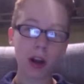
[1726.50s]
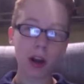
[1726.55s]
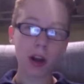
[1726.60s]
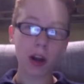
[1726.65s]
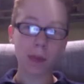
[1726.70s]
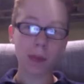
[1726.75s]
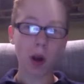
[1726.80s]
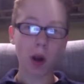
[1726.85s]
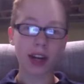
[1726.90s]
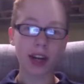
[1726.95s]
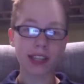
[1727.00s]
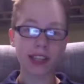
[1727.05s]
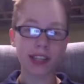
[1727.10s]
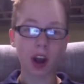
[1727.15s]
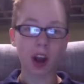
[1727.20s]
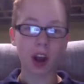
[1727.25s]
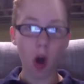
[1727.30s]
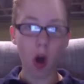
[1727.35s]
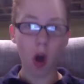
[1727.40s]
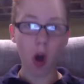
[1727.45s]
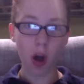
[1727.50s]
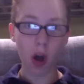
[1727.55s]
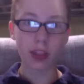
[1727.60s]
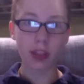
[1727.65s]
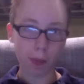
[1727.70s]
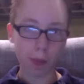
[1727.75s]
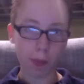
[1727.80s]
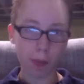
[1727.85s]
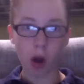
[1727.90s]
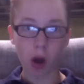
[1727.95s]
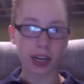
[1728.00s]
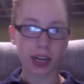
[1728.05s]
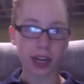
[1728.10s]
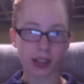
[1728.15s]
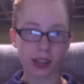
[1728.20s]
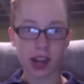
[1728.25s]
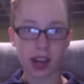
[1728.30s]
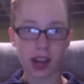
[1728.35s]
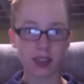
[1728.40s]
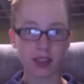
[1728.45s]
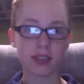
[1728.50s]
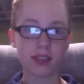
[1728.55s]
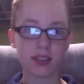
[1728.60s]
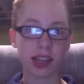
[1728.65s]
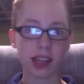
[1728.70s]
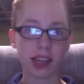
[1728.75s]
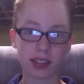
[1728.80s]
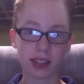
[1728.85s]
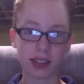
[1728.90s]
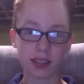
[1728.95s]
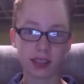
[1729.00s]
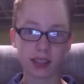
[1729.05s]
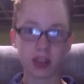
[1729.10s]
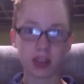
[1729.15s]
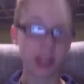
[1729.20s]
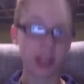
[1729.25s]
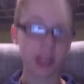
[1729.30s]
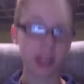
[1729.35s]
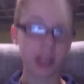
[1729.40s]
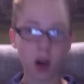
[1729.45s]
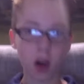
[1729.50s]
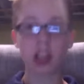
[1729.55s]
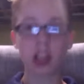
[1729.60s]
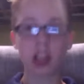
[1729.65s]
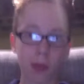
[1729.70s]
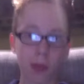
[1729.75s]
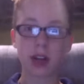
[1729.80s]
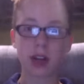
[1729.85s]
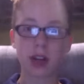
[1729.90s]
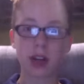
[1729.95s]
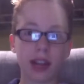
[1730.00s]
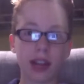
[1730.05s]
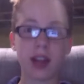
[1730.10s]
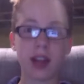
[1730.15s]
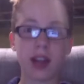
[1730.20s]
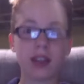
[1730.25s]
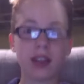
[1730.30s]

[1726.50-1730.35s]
the park is like on the parking lot, like literally on the parking lot.